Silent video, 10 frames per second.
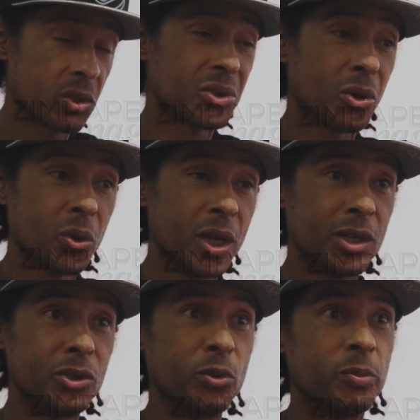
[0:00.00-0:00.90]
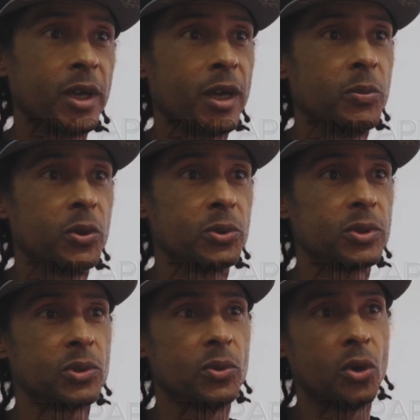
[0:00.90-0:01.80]
So you will be able
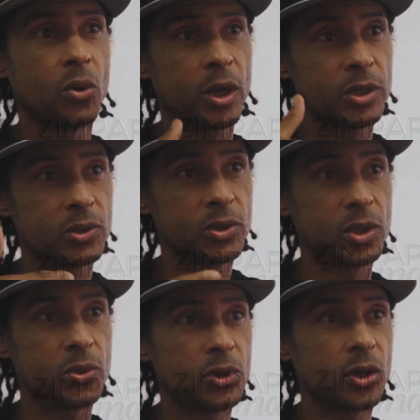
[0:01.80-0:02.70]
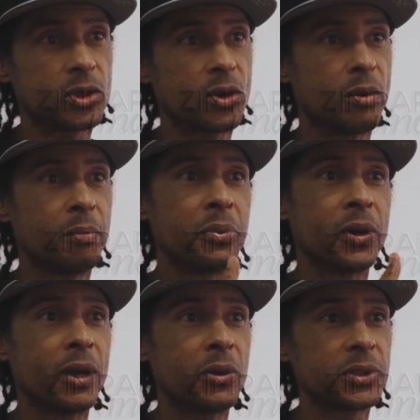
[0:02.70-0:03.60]
to go onto Zinu.com,
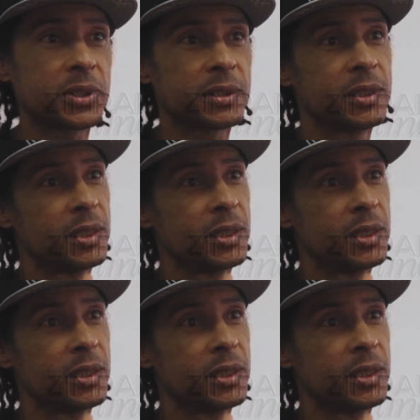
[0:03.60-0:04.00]
browse,